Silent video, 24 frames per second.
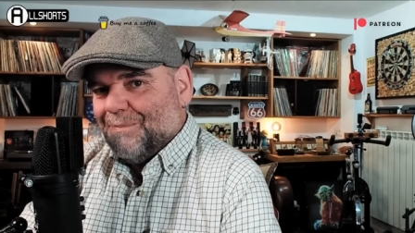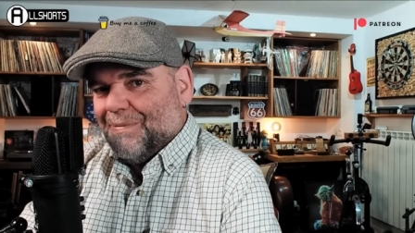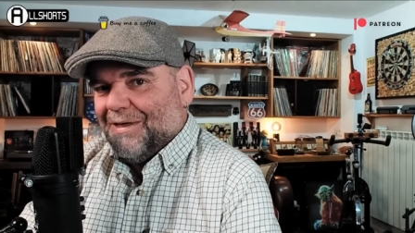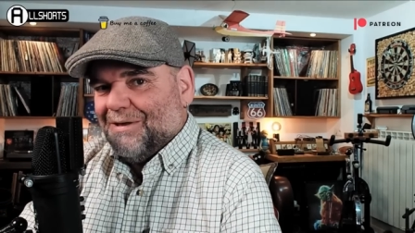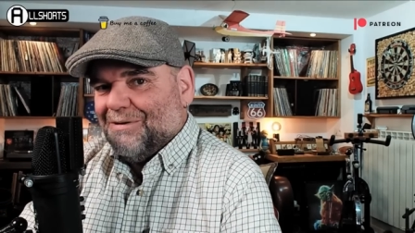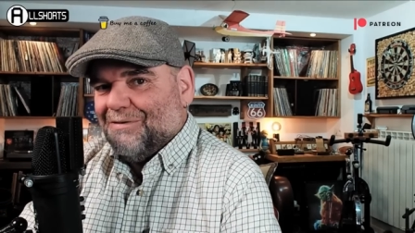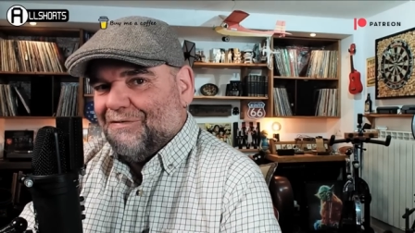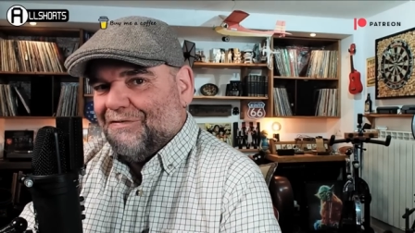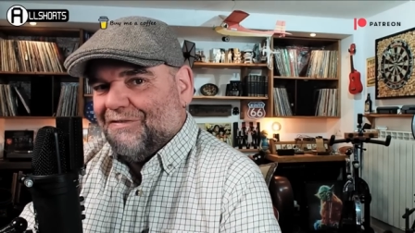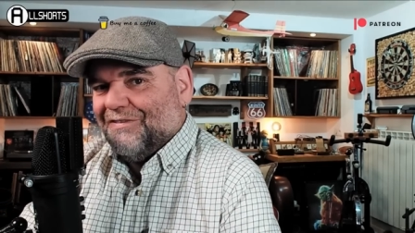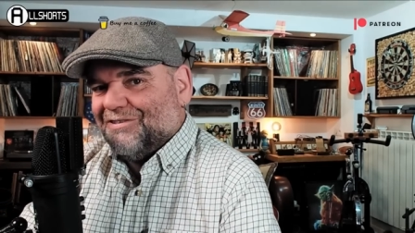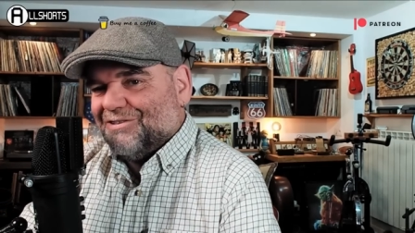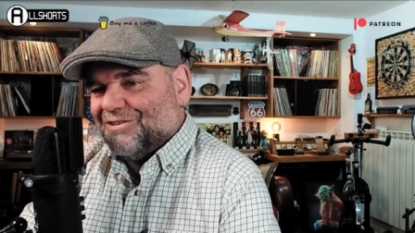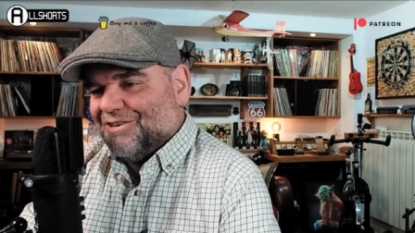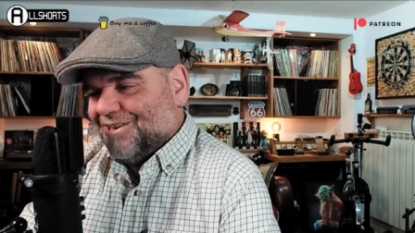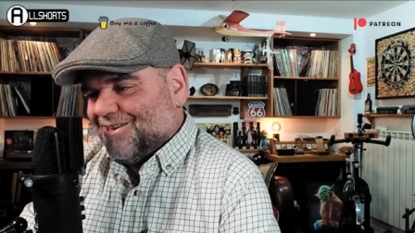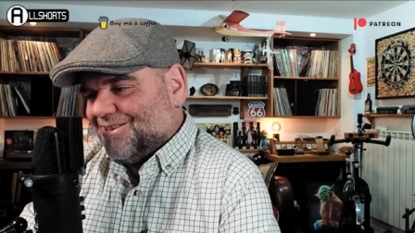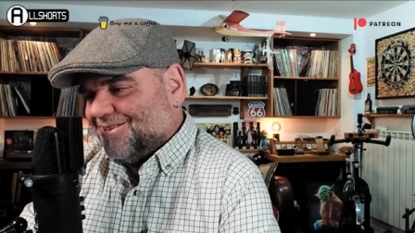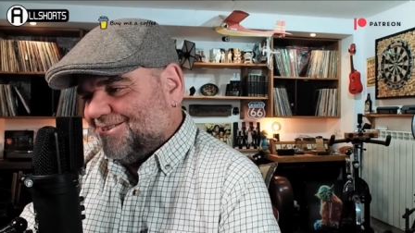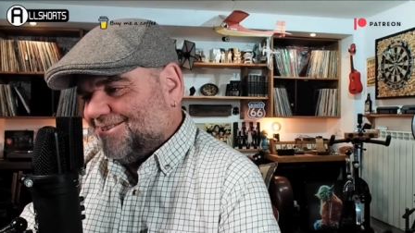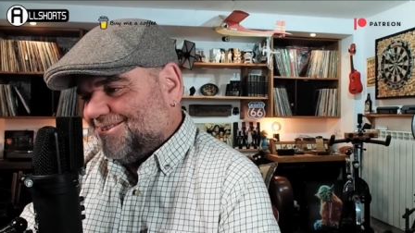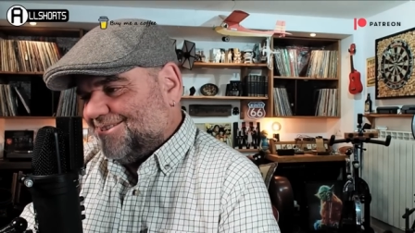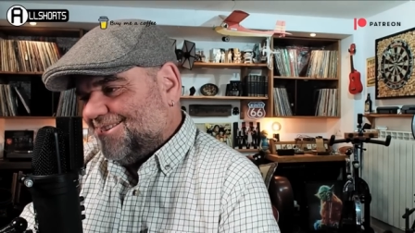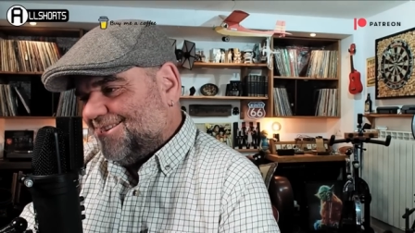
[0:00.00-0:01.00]

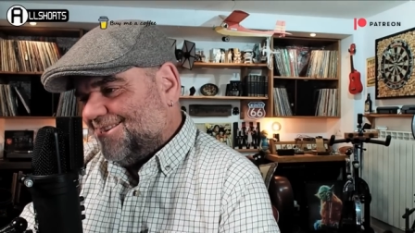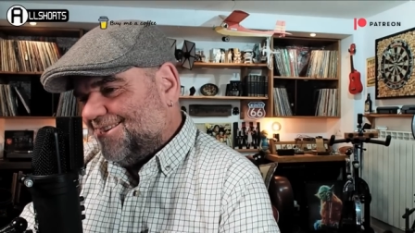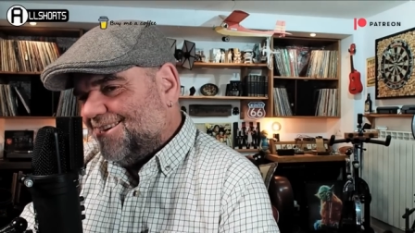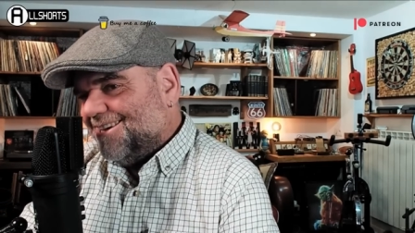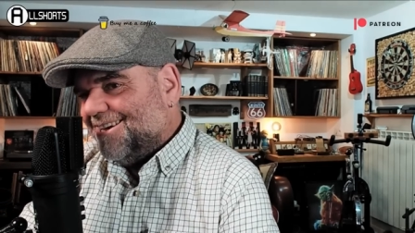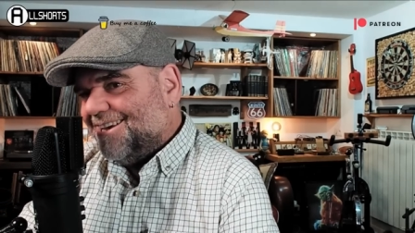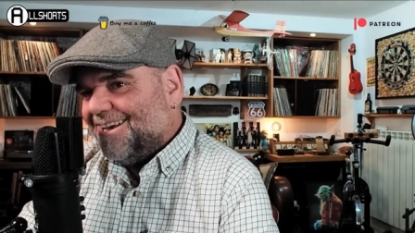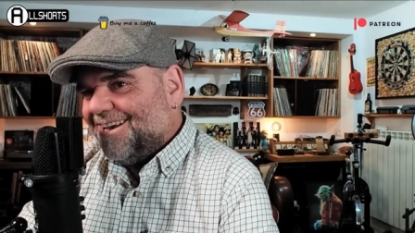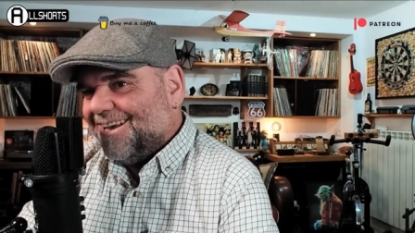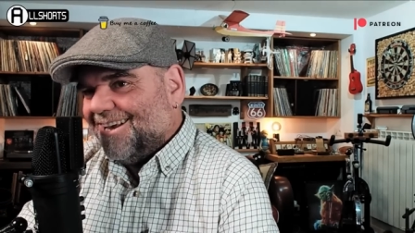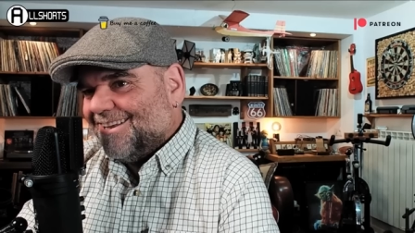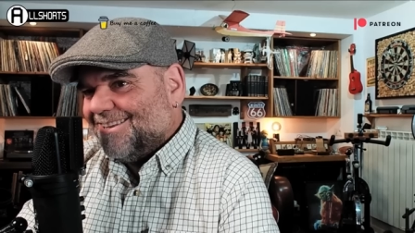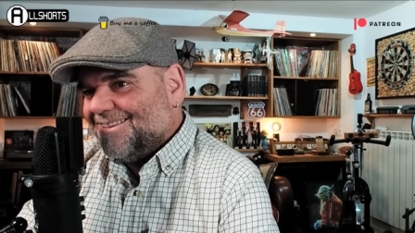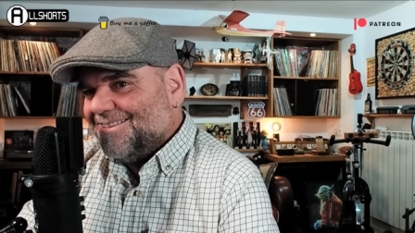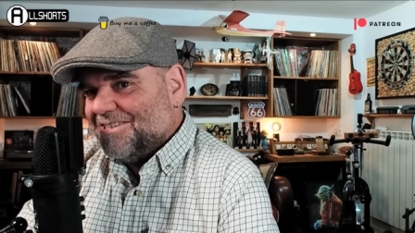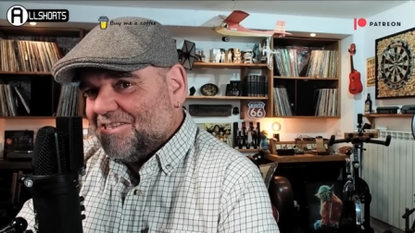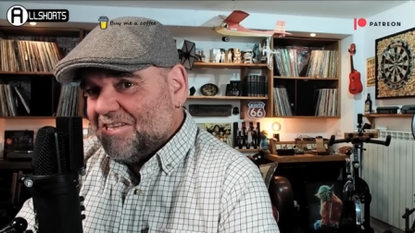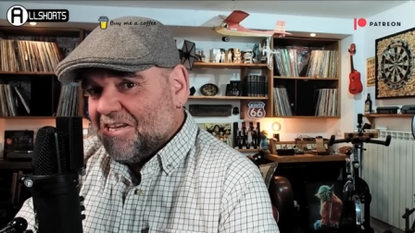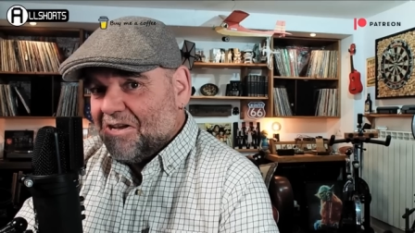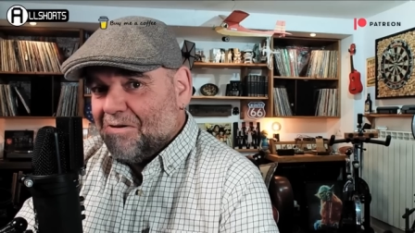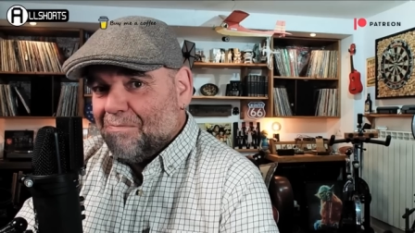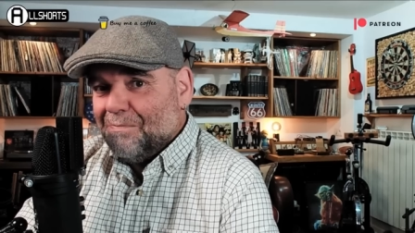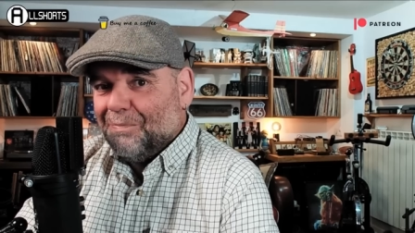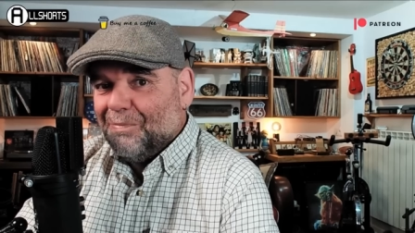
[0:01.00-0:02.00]
Belfast and
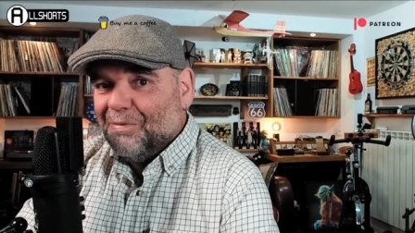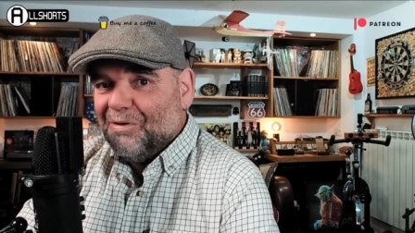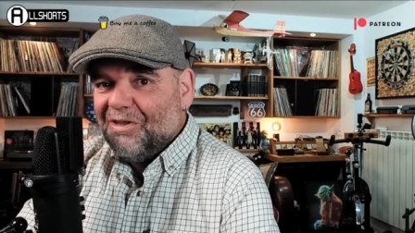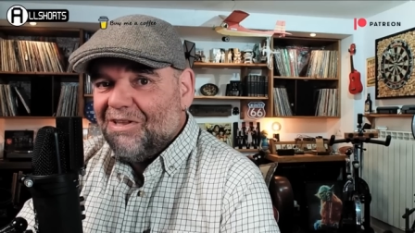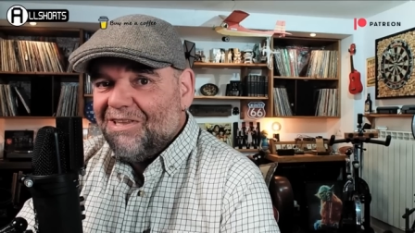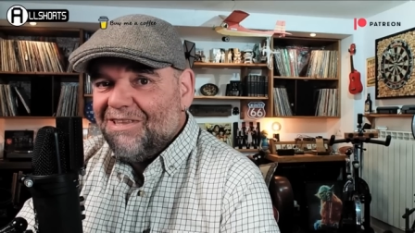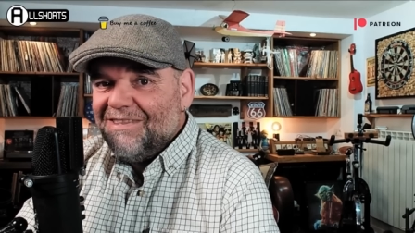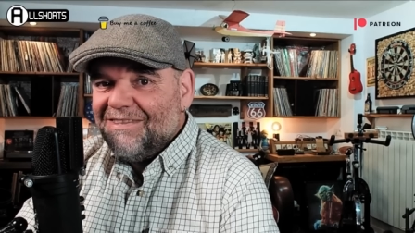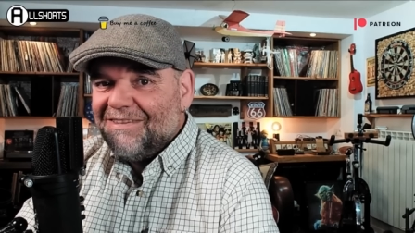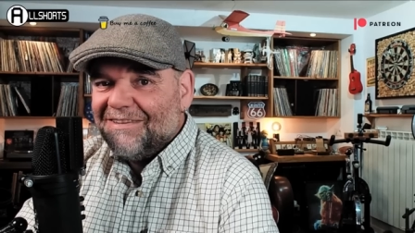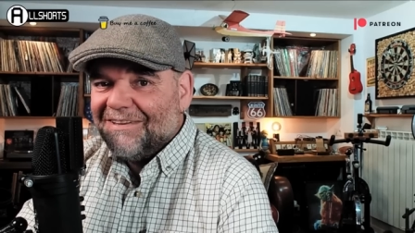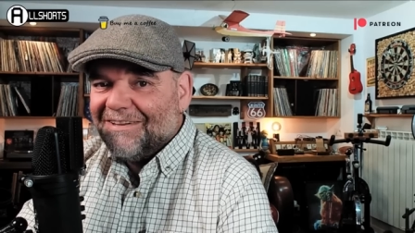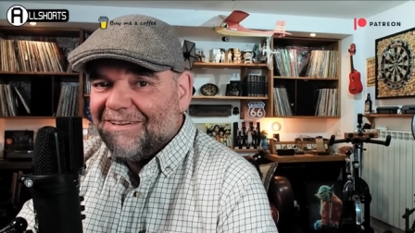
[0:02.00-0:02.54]
Dublin.